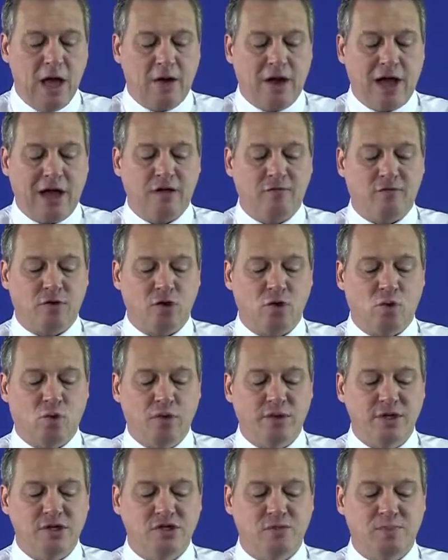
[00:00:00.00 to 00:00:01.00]
Now you've got
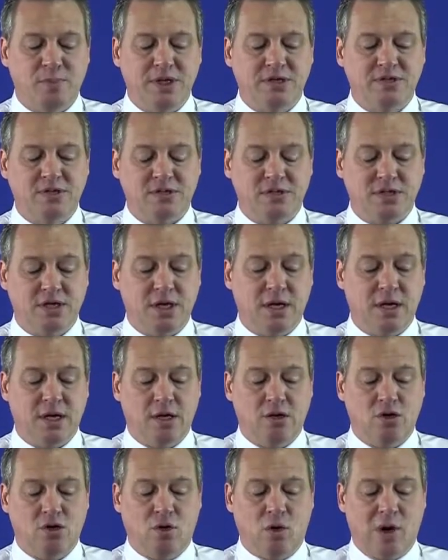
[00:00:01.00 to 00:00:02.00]
all these pieces here
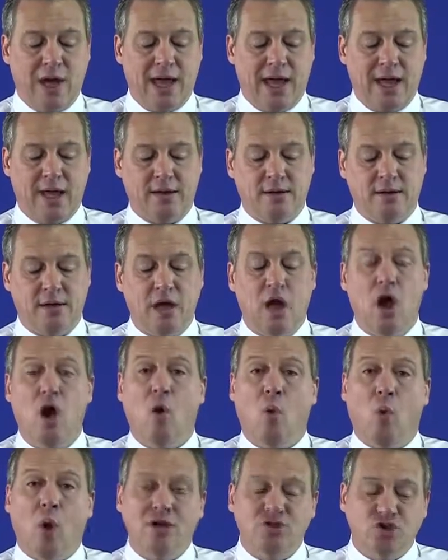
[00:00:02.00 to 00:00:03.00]
in your hand.
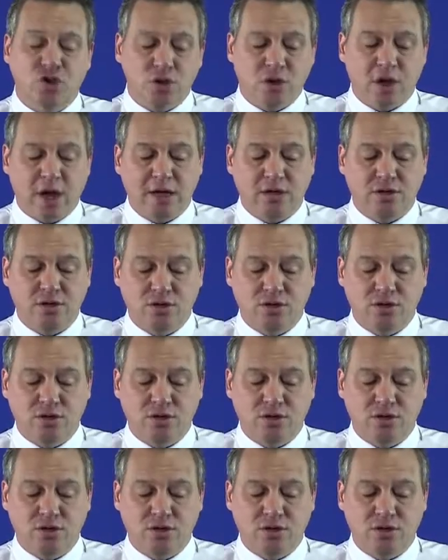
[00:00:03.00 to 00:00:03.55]
What you're going